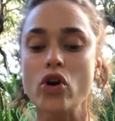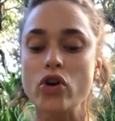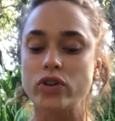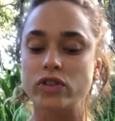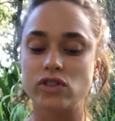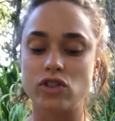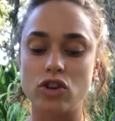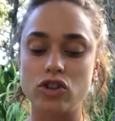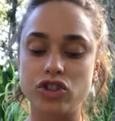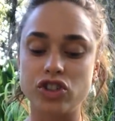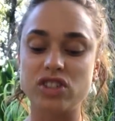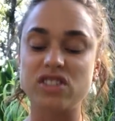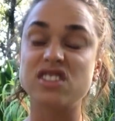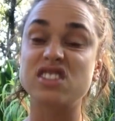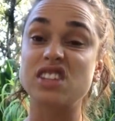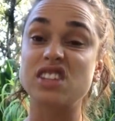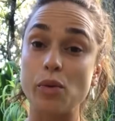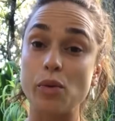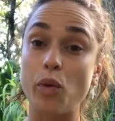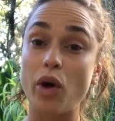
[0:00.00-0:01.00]
So just
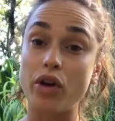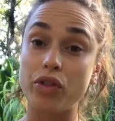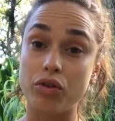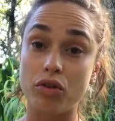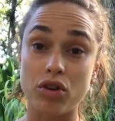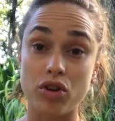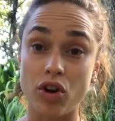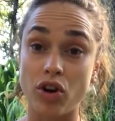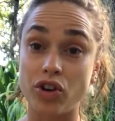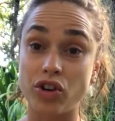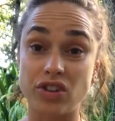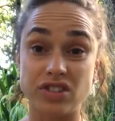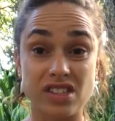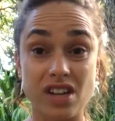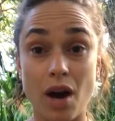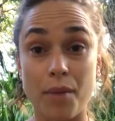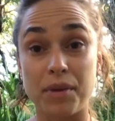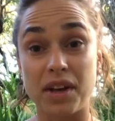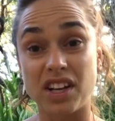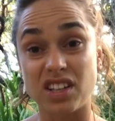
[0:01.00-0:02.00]
whether or not your
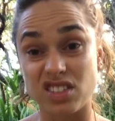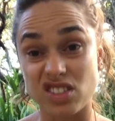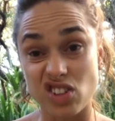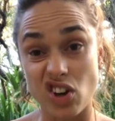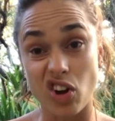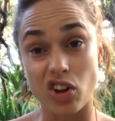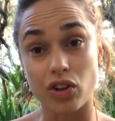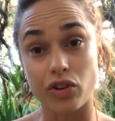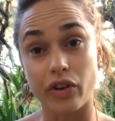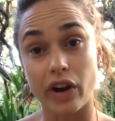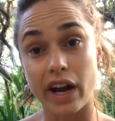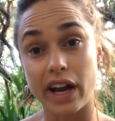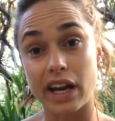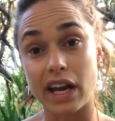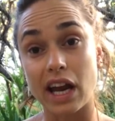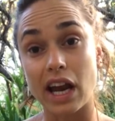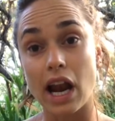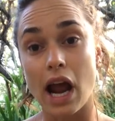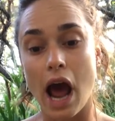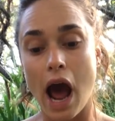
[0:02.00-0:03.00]
tummy can tolerate
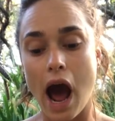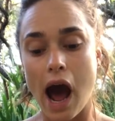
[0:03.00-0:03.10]
it.